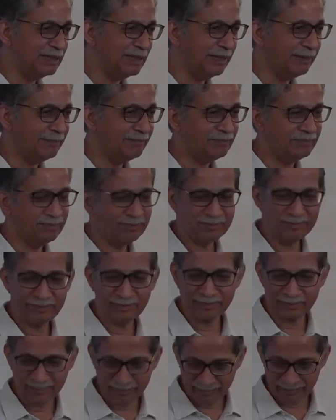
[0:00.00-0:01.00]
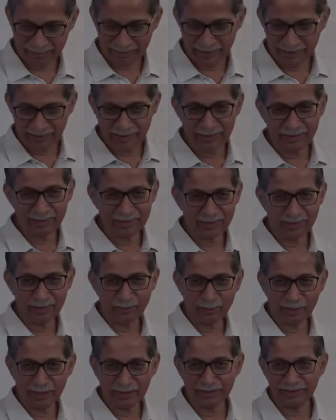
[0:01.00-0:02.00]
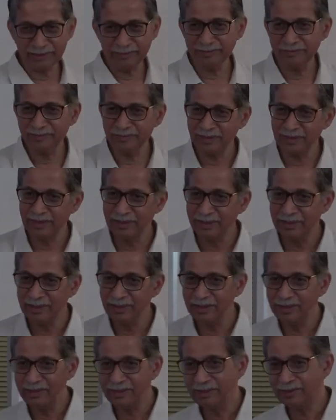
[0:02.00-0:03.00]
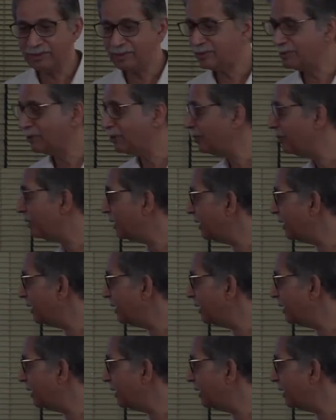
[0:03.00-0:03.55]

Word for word: there. They did it, it worked. So,